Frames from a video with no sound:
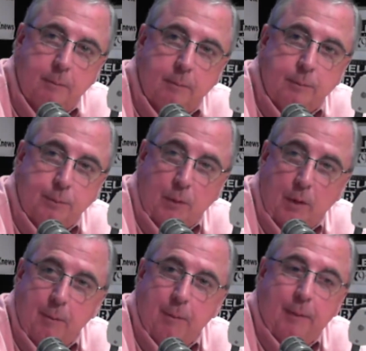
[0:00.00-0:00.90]

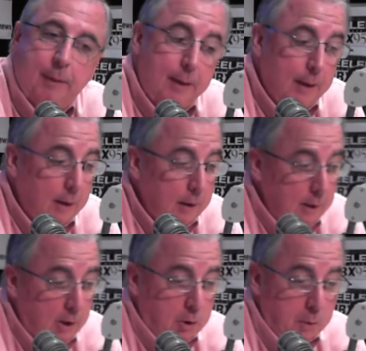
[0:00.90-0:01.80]
Silver and all the
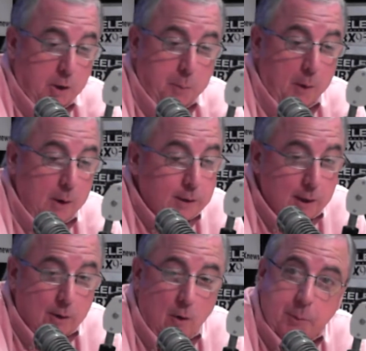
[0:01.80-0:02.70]
others. Experience, experience
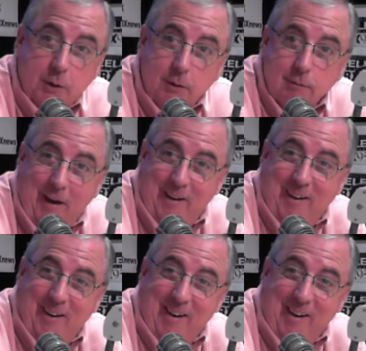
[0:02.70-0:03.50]
corruption. corruption.